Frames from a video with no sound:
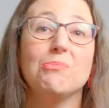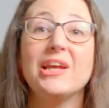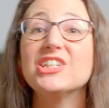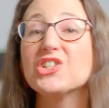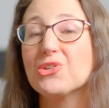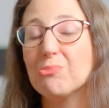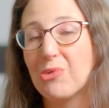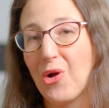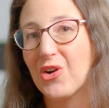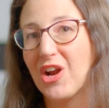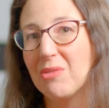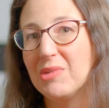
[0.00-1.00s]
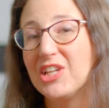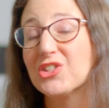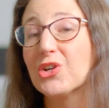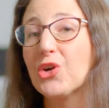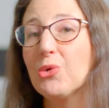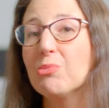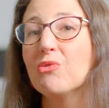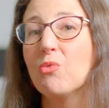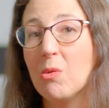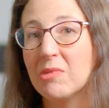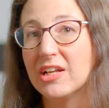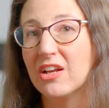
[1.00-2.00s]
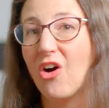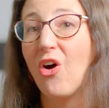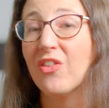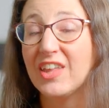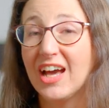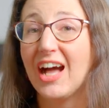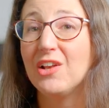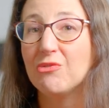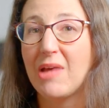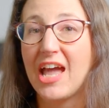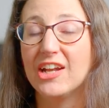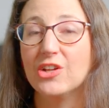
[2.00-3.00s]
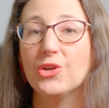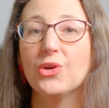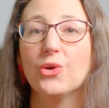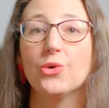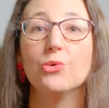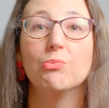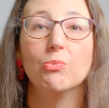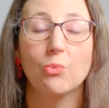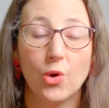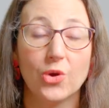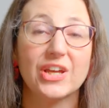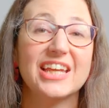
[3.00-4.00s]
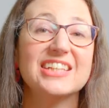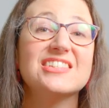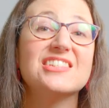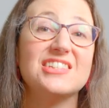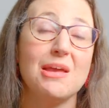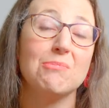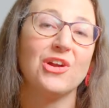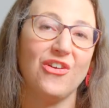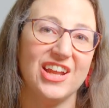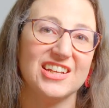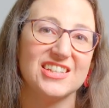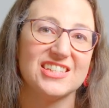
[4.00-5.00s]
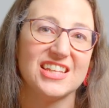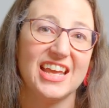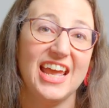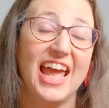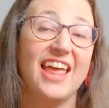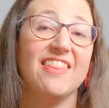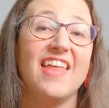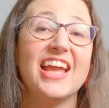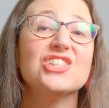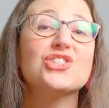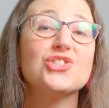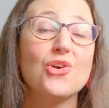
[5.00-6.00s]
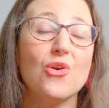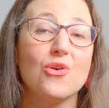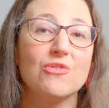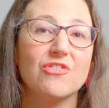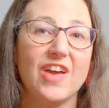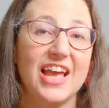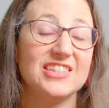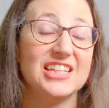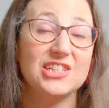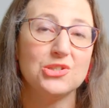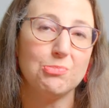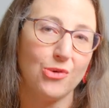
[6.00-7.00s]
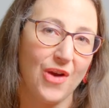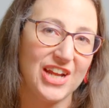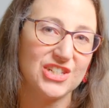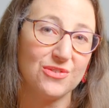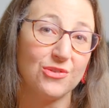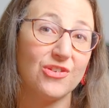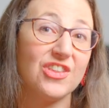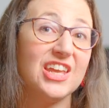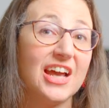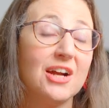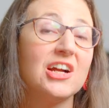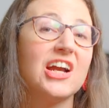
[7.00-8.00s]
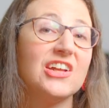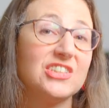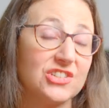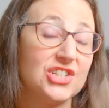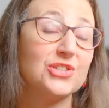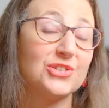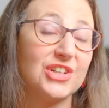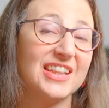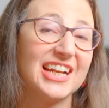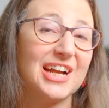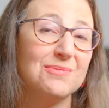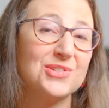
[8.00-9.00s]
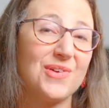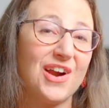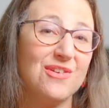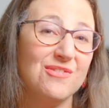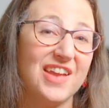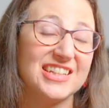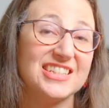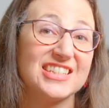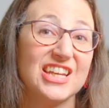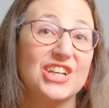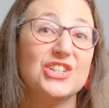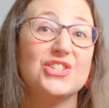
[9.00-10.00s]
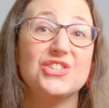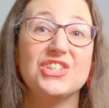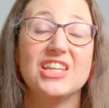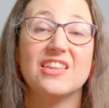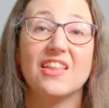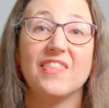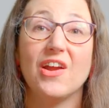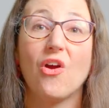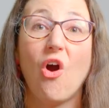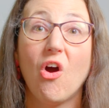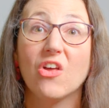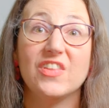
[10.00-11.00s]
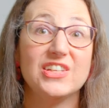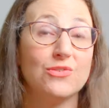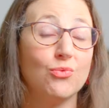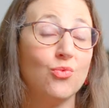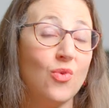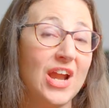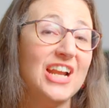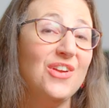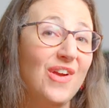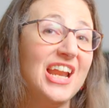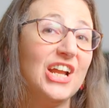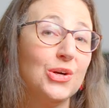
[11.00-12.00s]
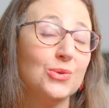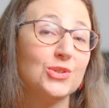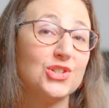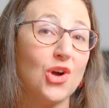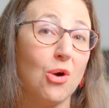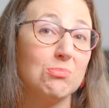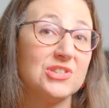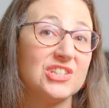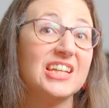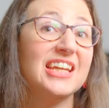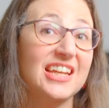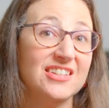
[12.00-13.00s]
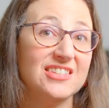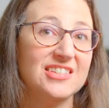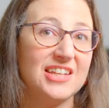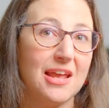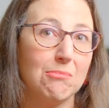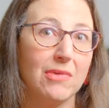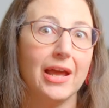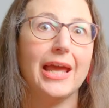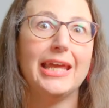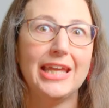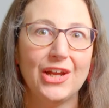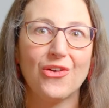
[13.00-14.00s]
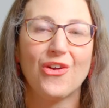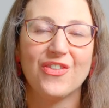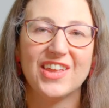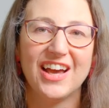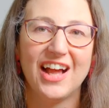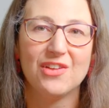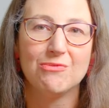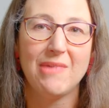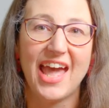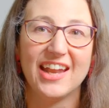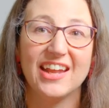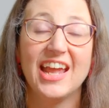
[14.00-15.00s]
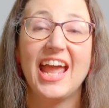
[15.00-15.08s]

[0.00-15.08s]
The mentorship program is a group of women on the Isle of Man who work in STEM careers, and they serve as inspiration for the young children that come to our events to see that there are these really, really cool jobs in STEM here on the Isle of Man,